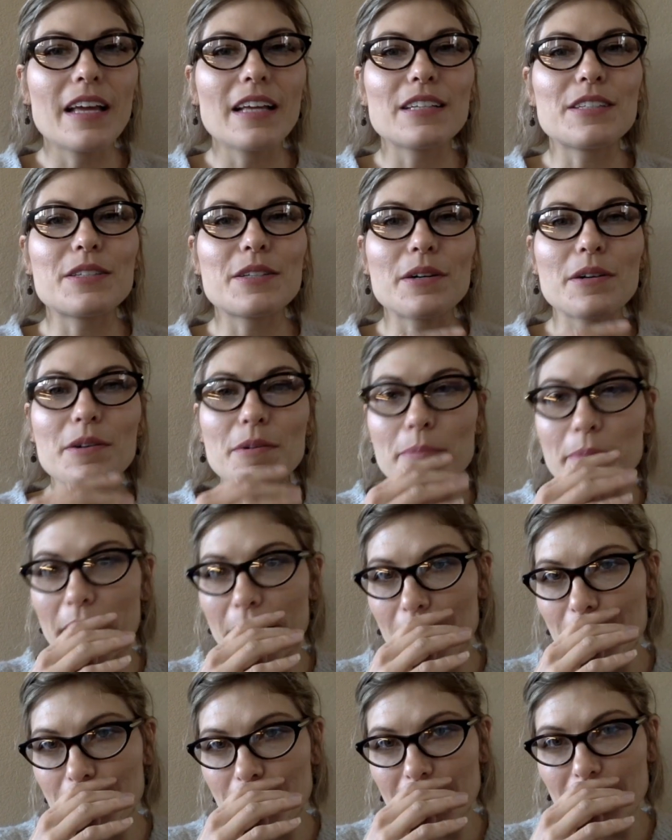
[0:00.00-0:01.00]
So
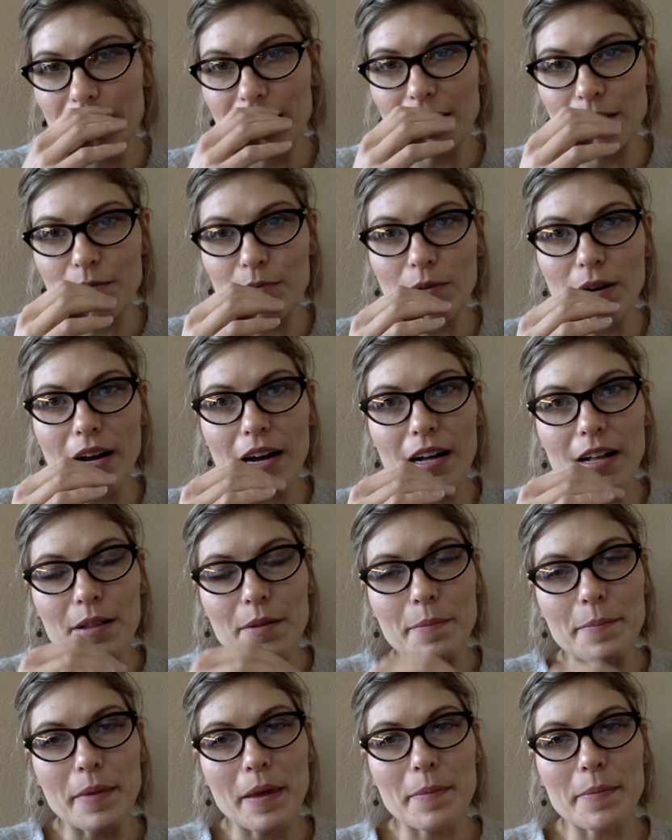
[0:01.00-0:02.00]
being rich,
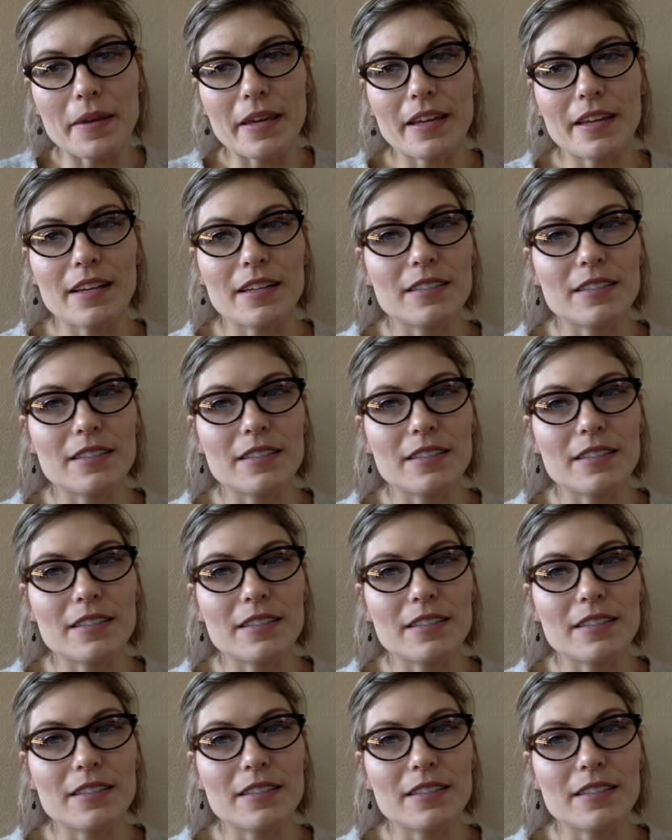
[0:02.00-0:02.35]
while maybe it